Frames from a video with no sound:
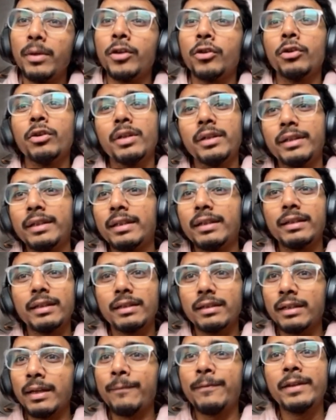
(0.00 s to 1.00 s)
But you'll
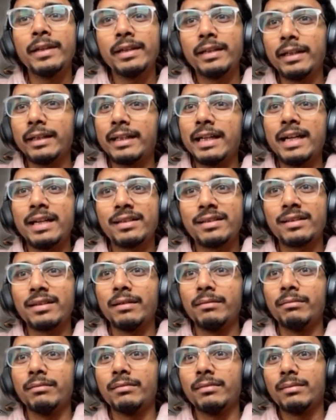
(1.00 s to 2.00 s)
definitely get
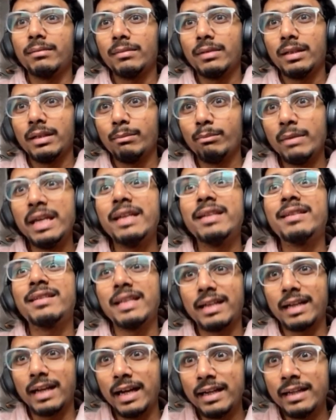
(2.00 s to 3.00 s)
some
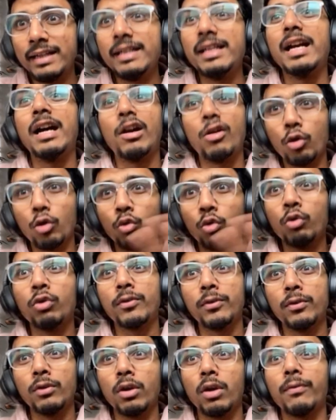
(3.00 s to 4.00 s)
basic idea,
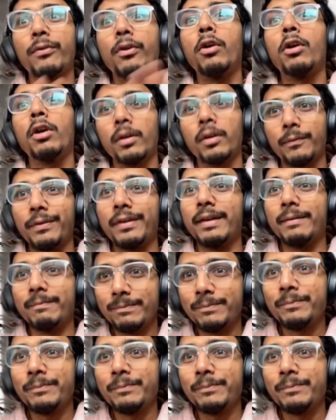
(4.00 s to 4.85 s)
overview of all of them.